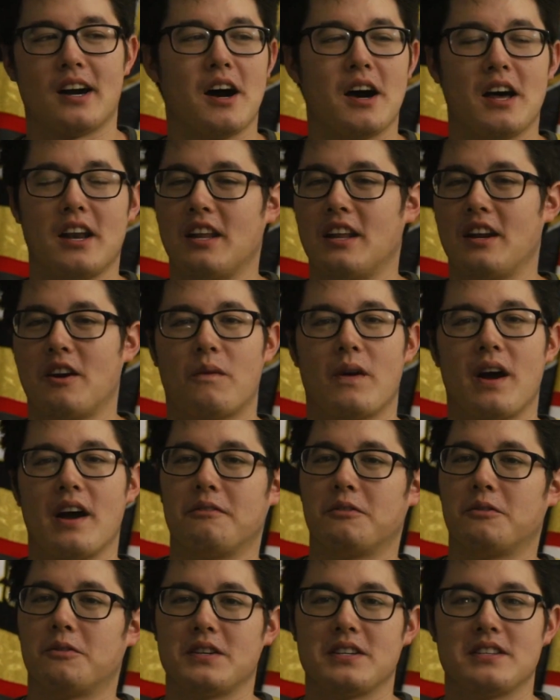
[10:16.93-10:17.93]
on in a
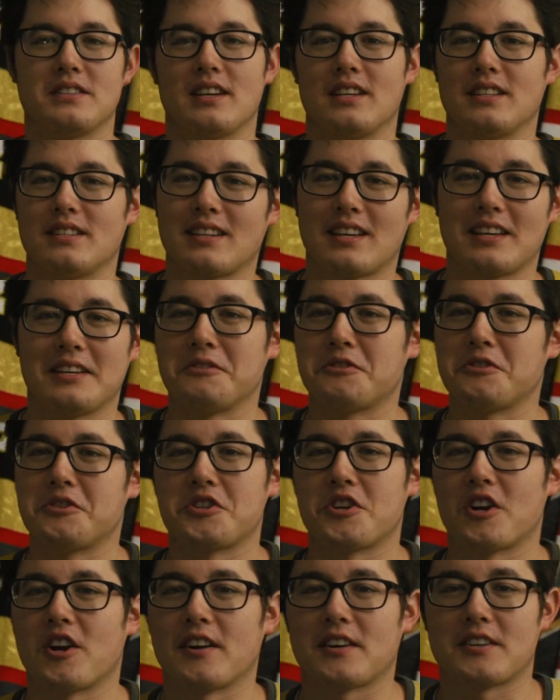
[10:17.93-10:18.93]
rivalry sense against the
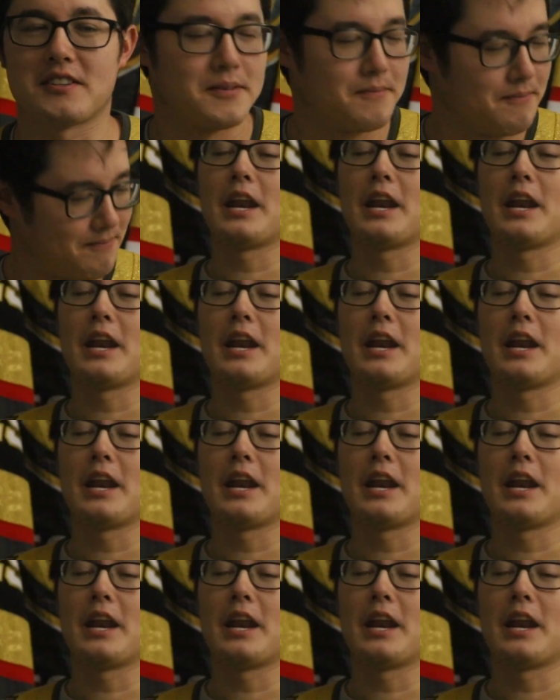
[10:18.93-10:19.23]
Sharks.